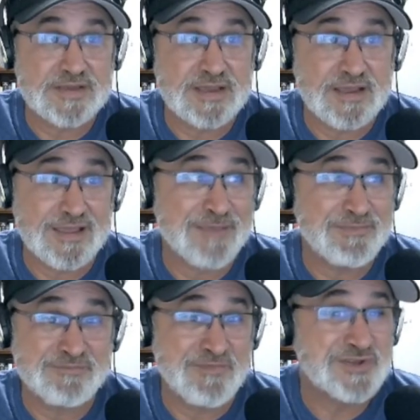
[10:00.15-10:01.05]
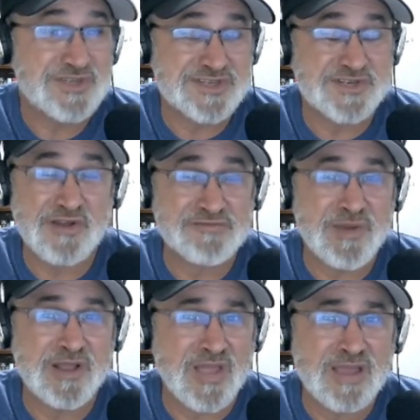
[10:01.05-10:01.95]
but mostly as an off the
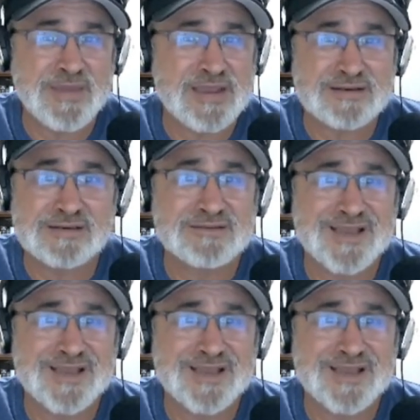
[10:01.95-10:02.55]
ball linebacker.